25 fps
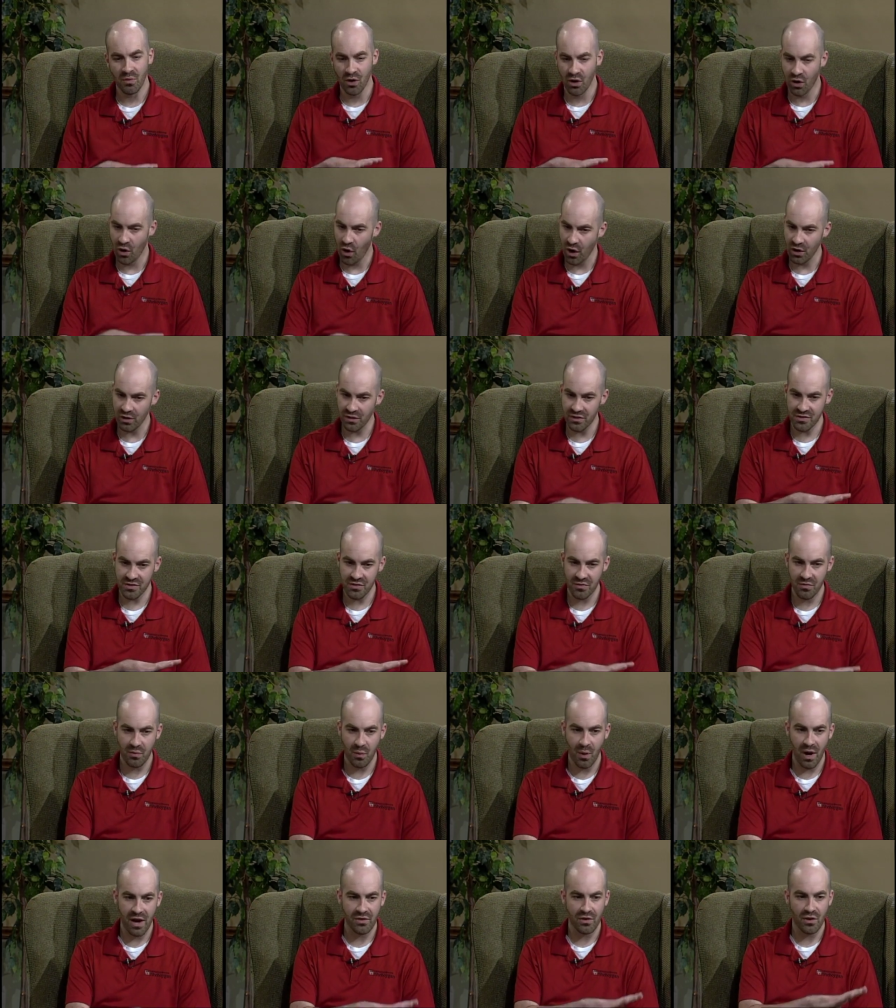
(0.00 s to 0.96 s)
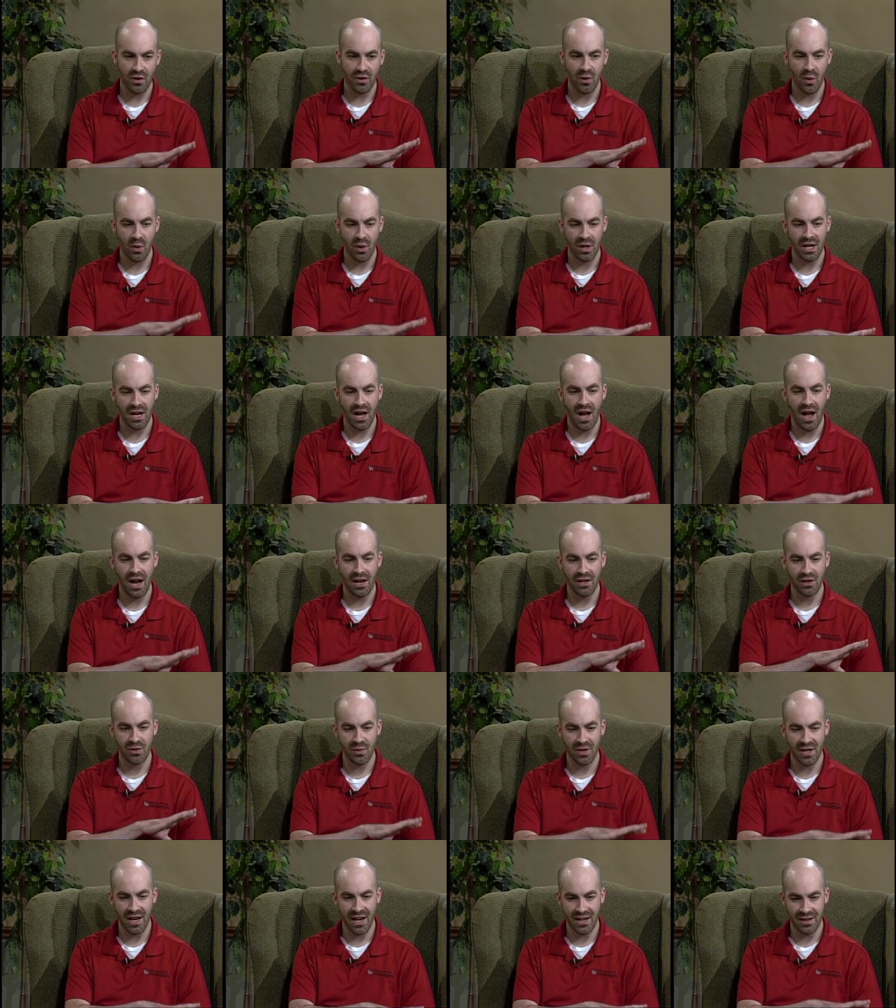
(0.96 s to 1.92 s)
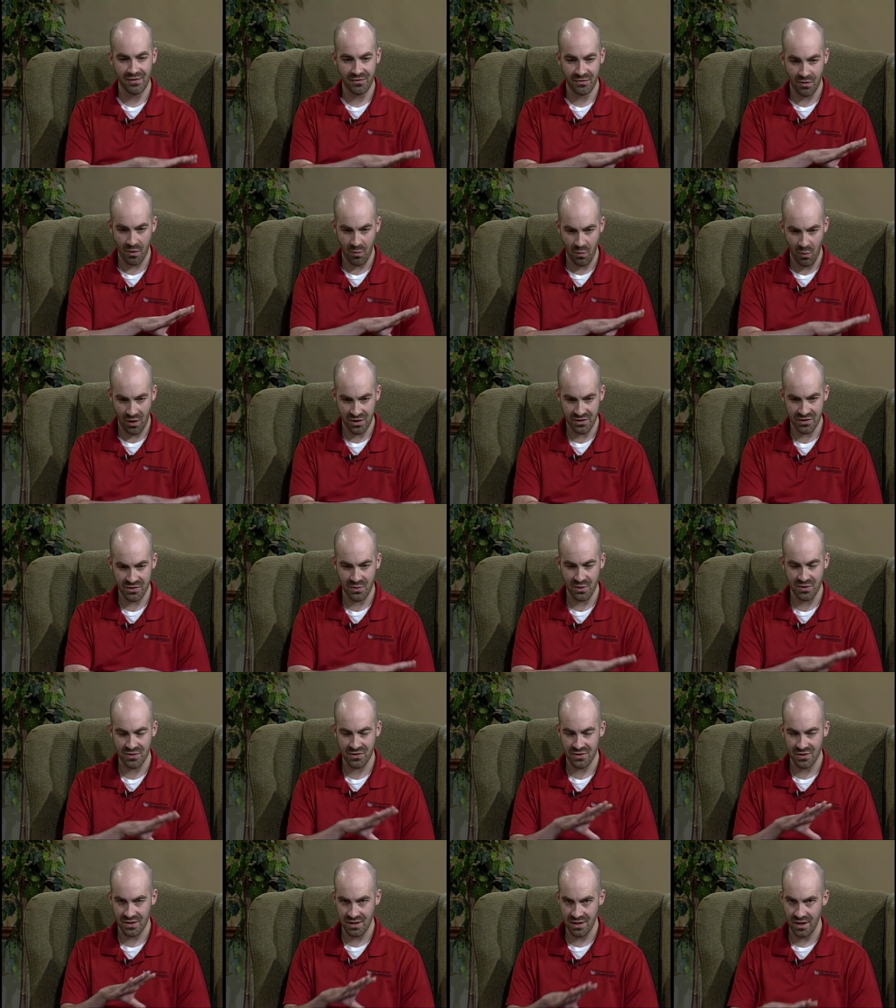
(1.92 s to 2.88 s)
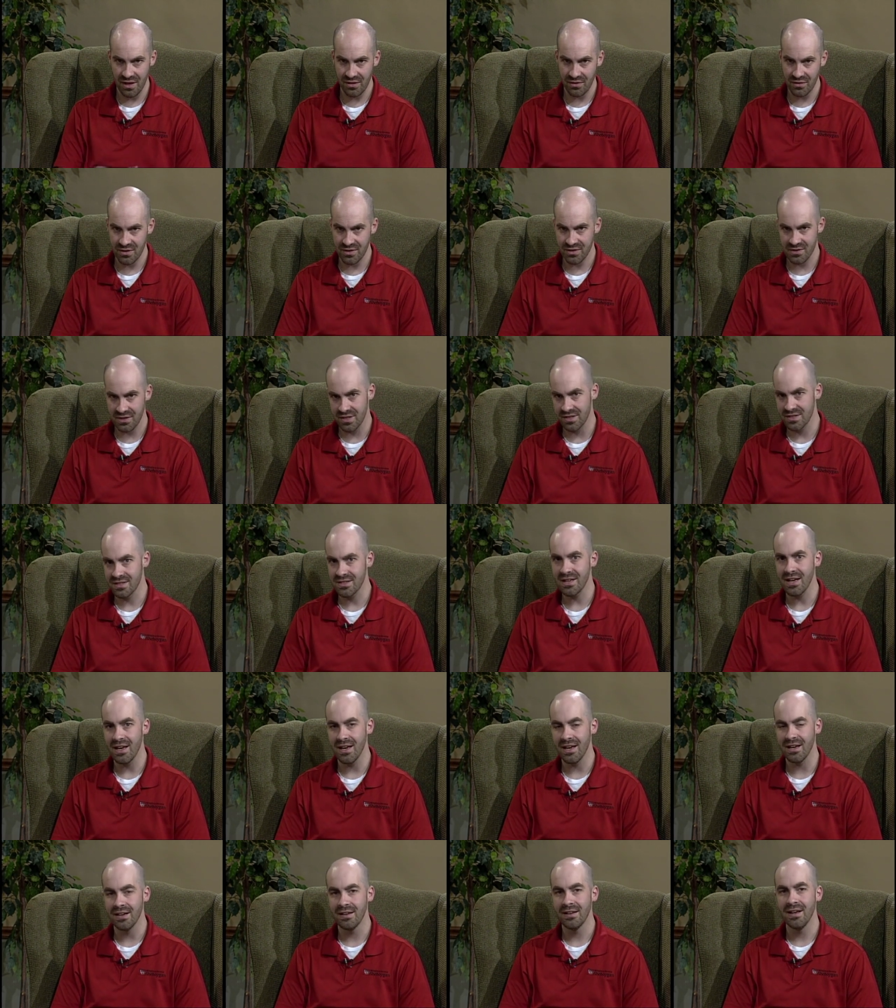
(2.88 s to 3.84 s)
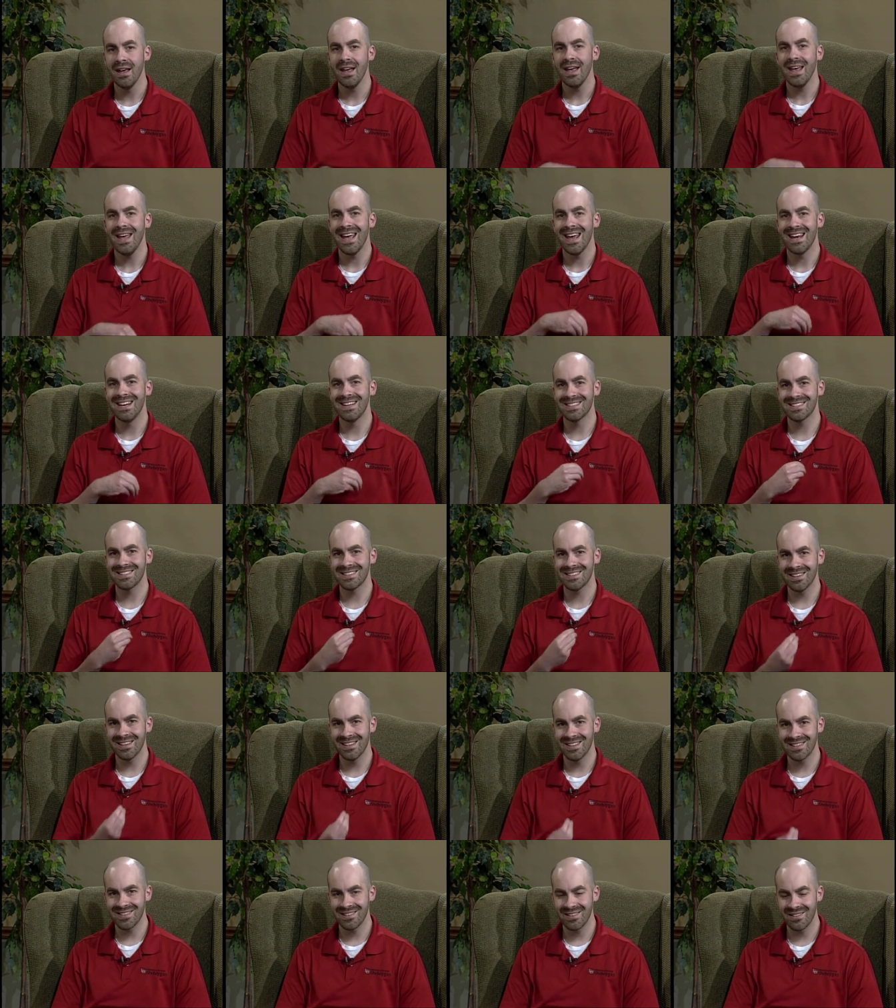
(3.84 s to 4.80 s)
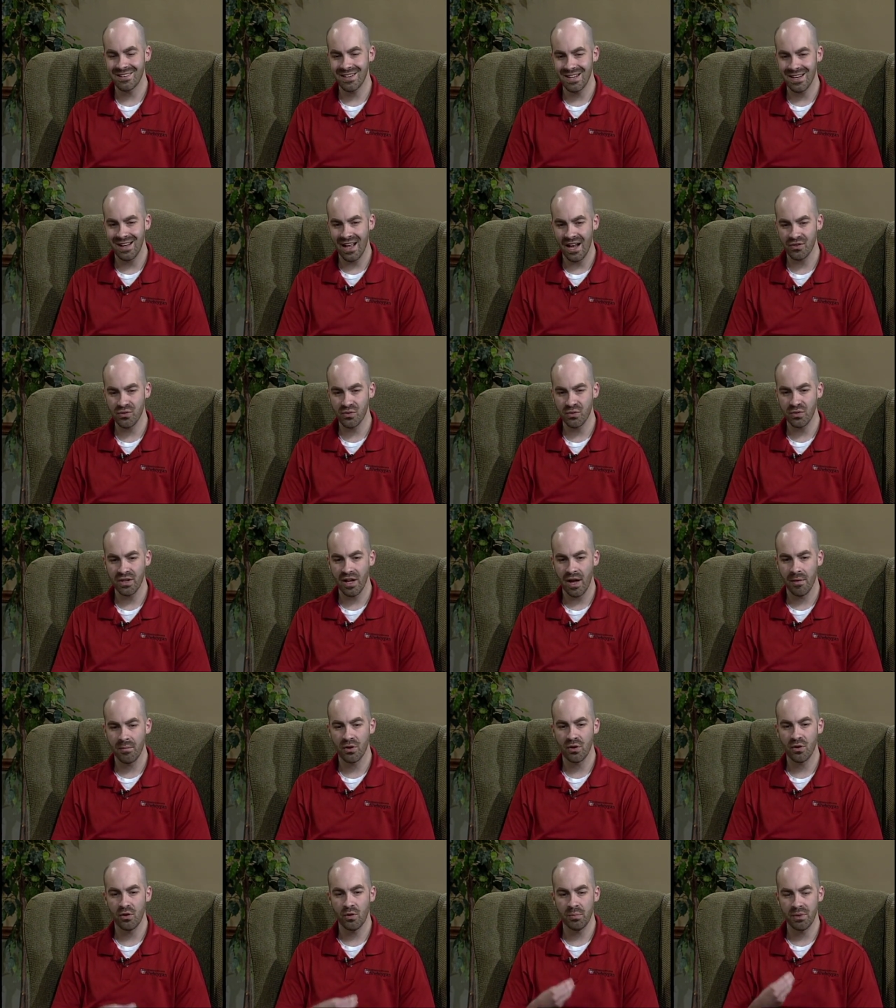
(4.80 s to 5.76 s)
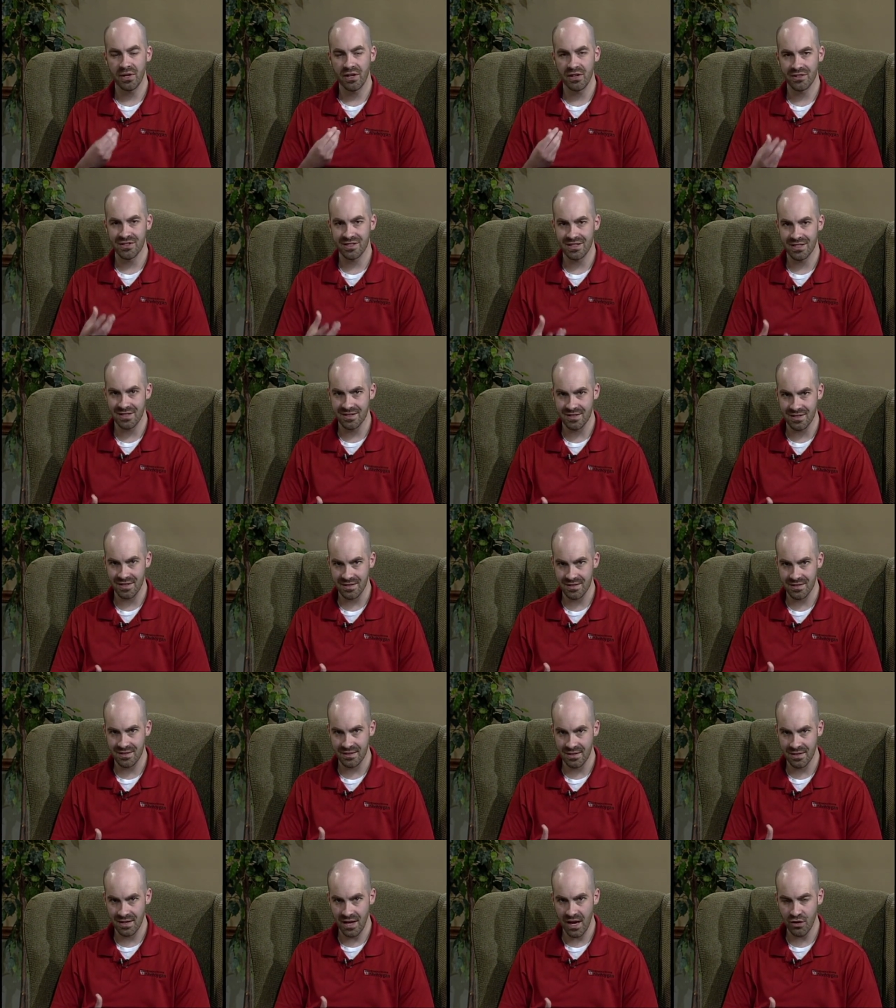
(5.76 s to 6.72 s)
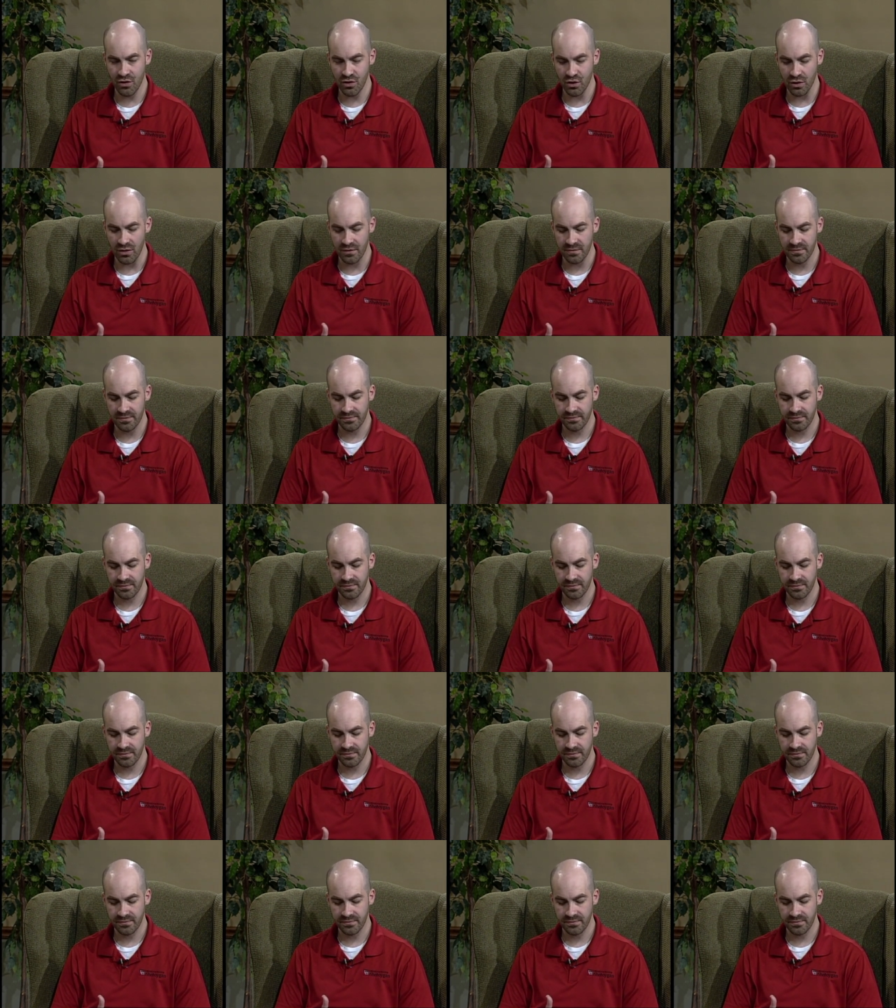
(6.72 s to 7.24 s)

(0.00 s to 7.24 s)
Regardless of whether or not you get it from one source or the other, as I said, it is still considered a natural chemical because it exists in nature.